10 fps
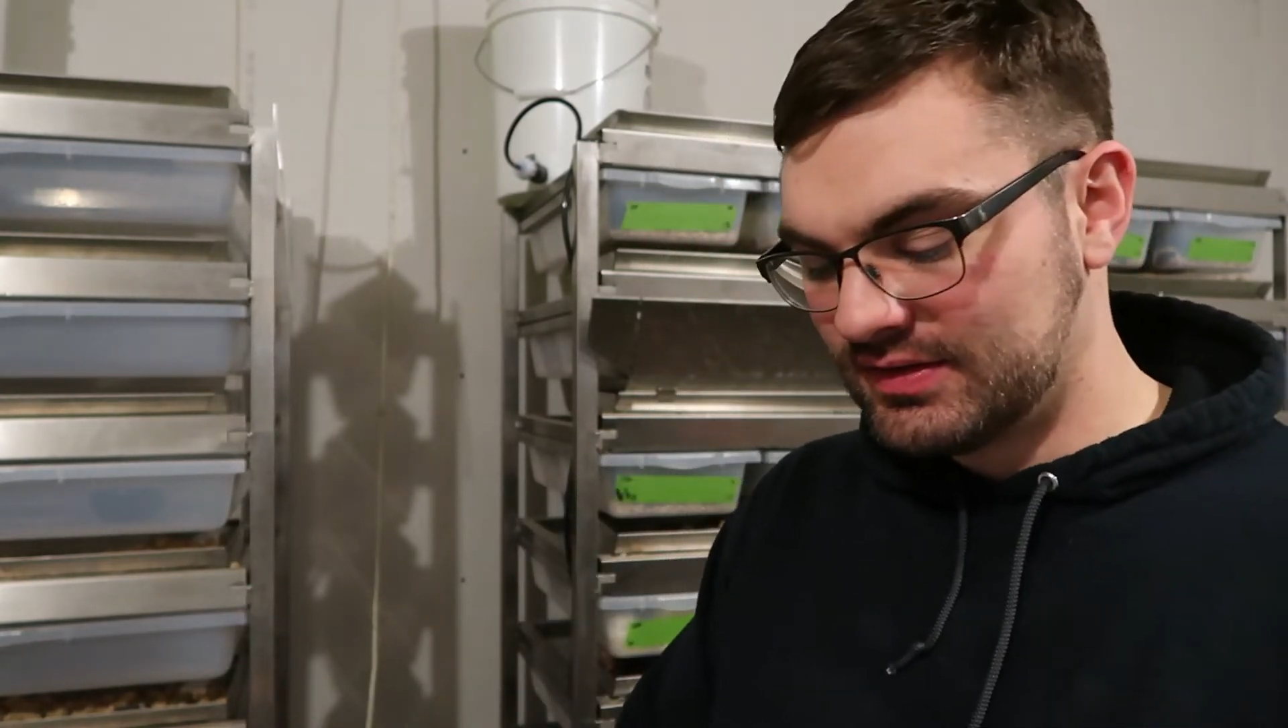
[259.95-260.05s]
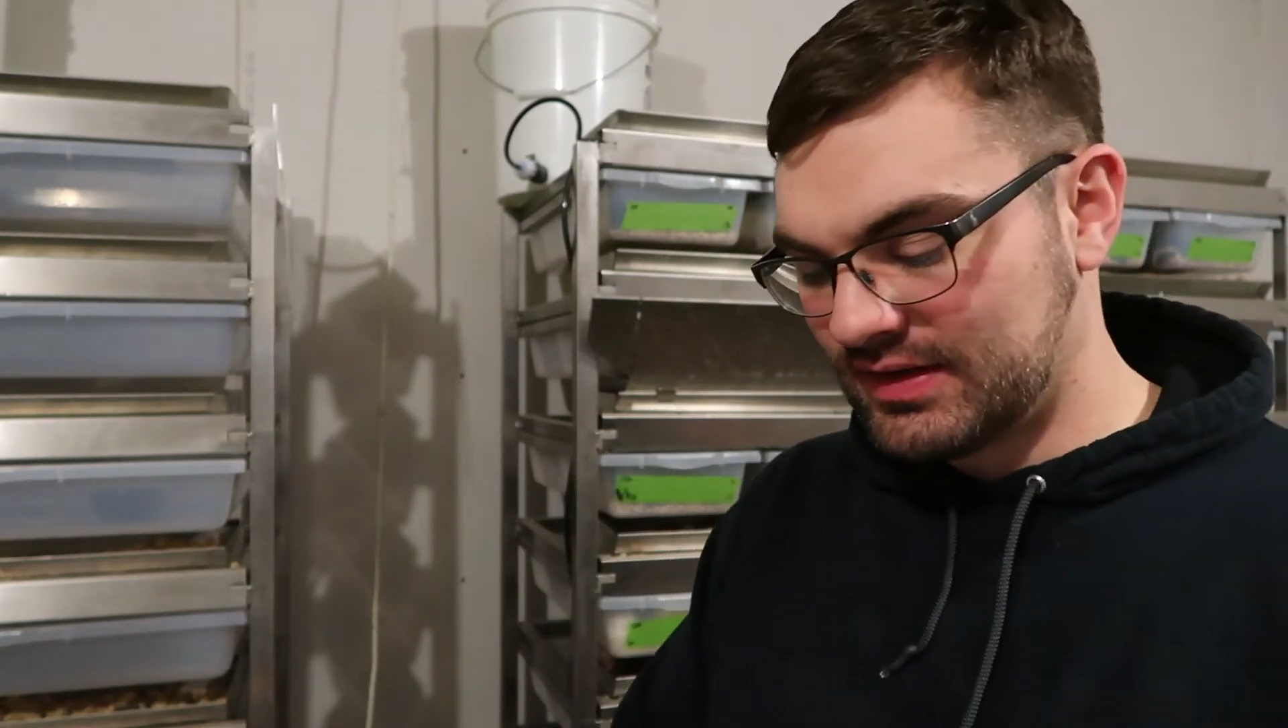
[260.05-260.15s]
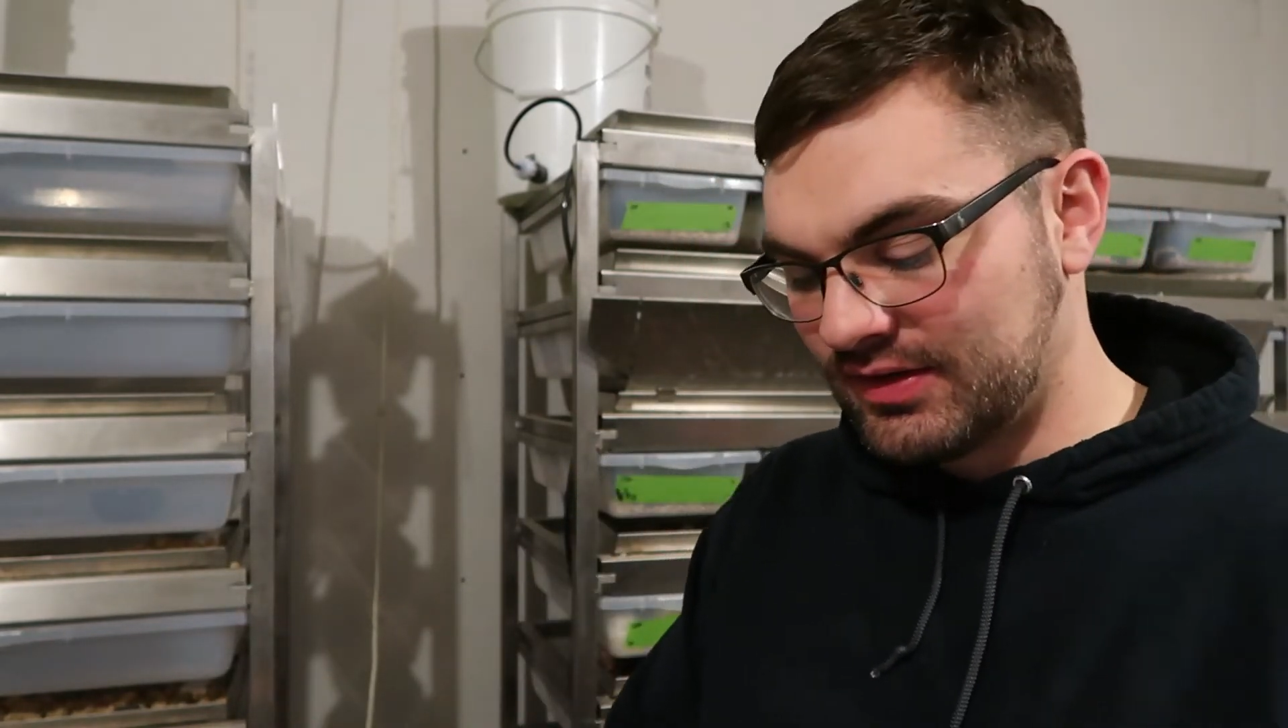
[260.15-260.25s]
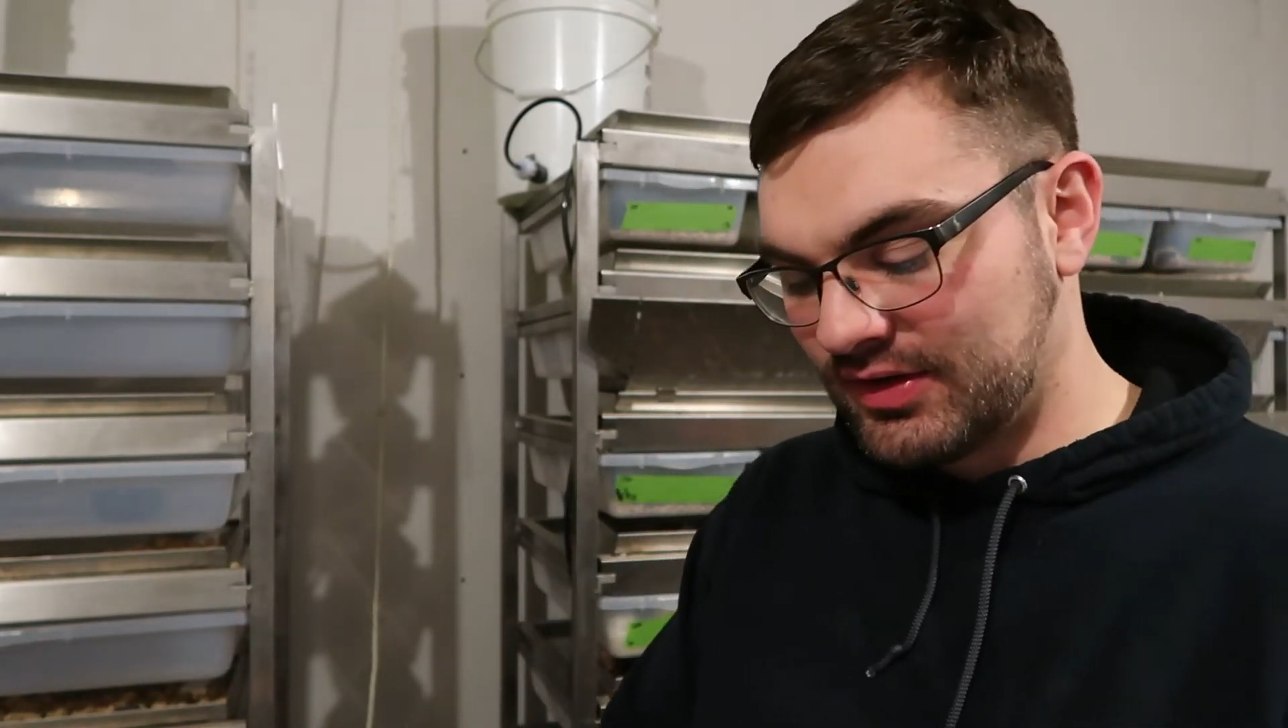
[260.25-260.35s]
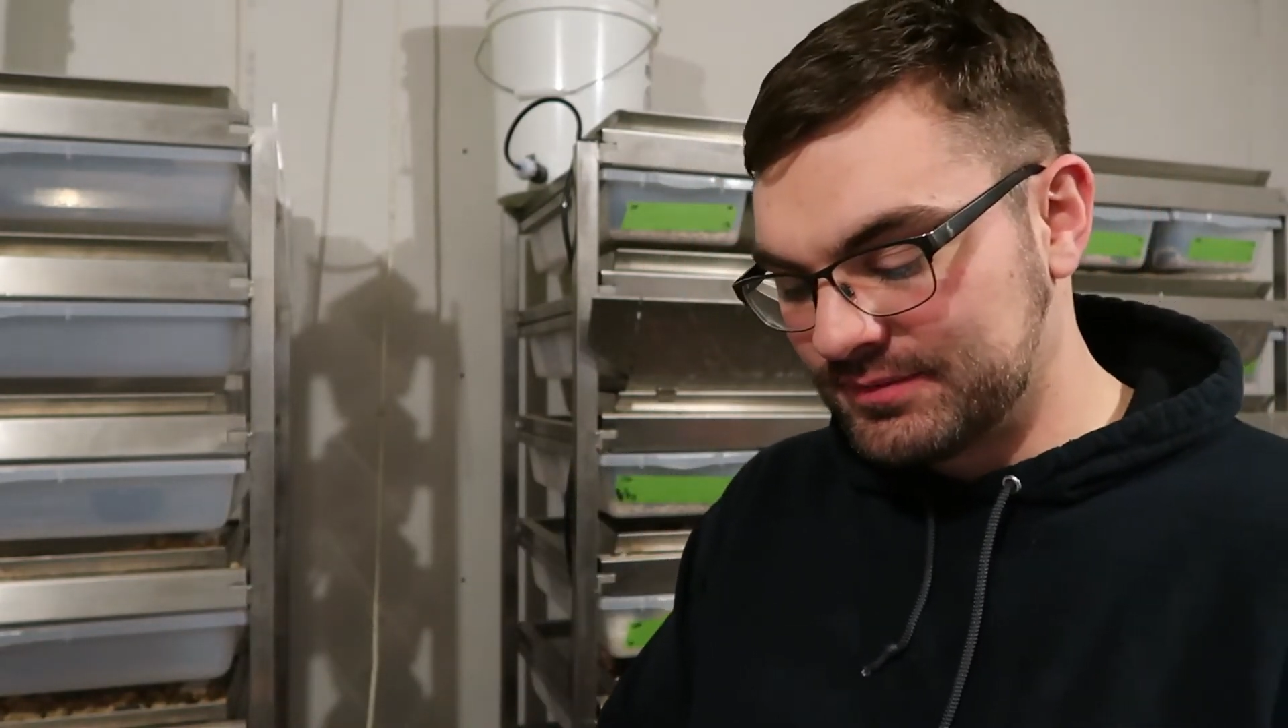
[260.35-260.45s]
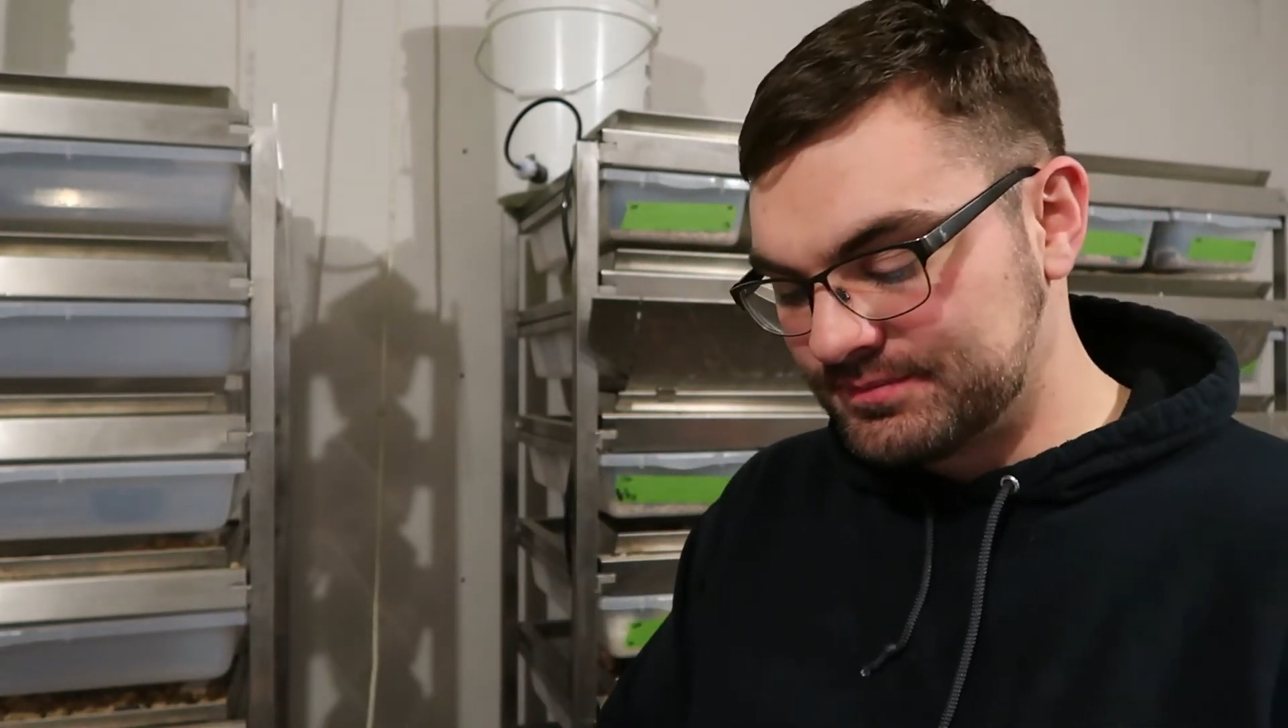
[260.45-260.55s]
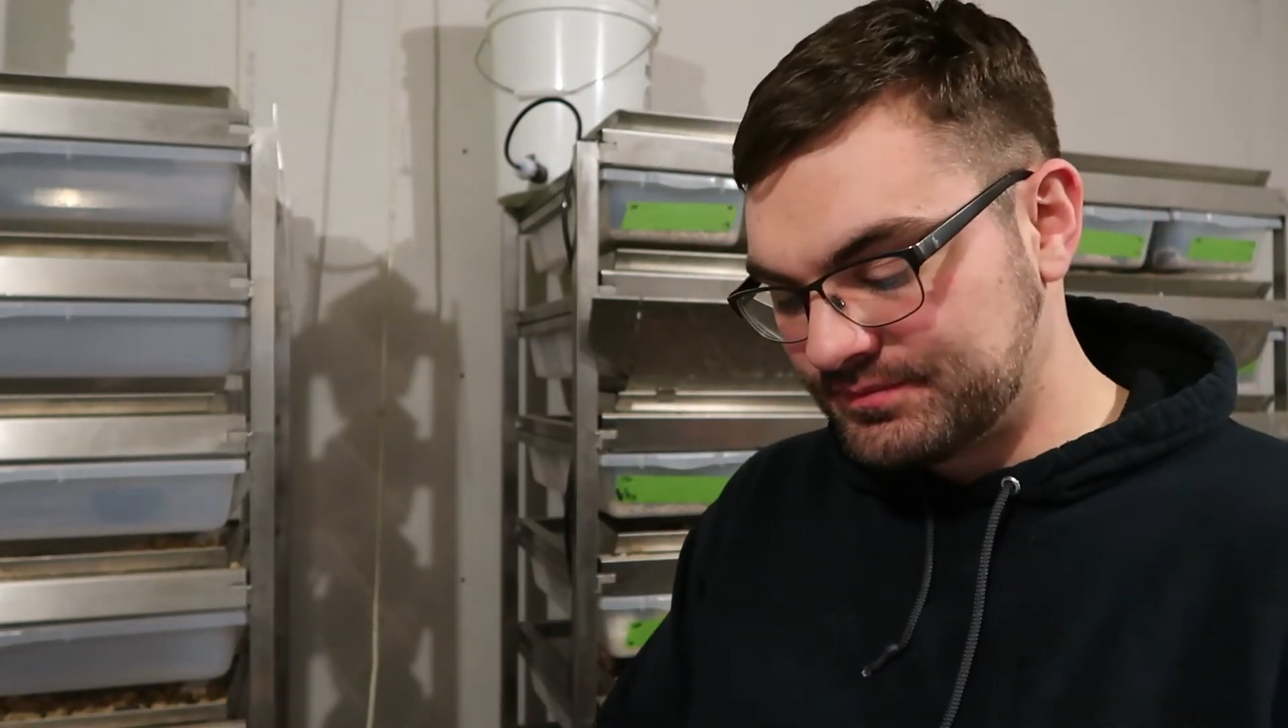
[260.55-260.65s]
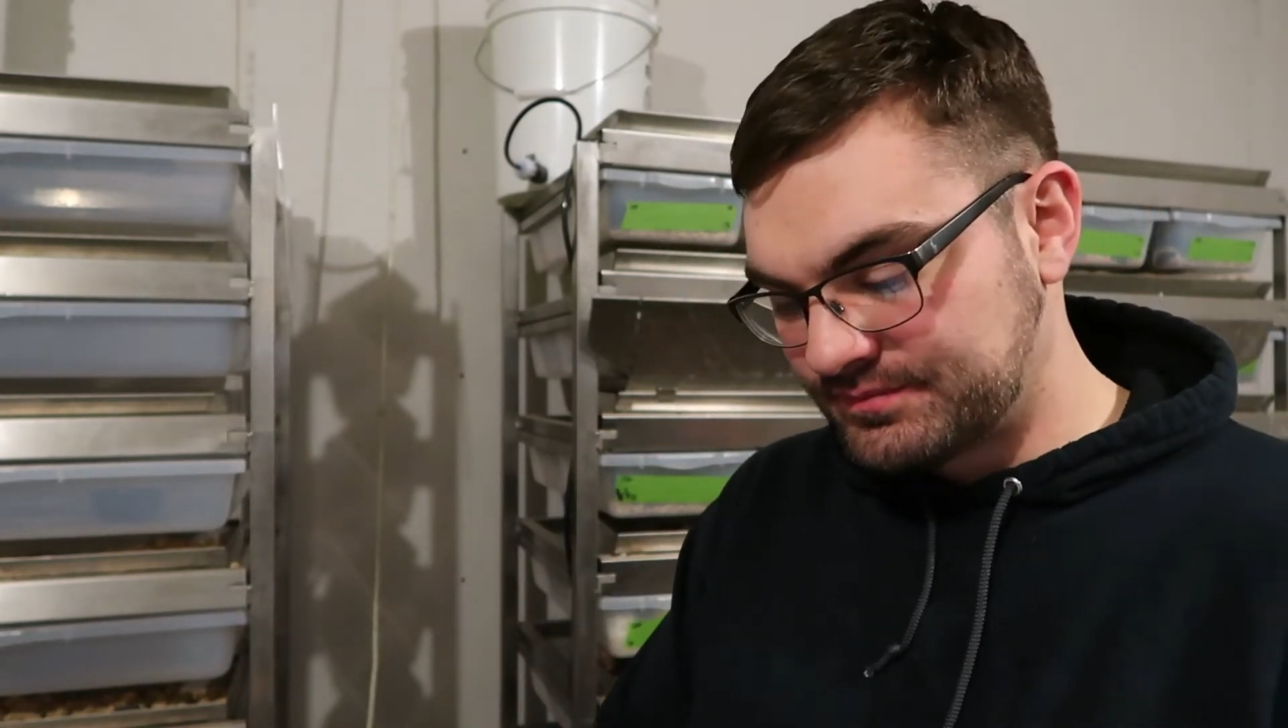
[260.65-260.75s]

Hang on.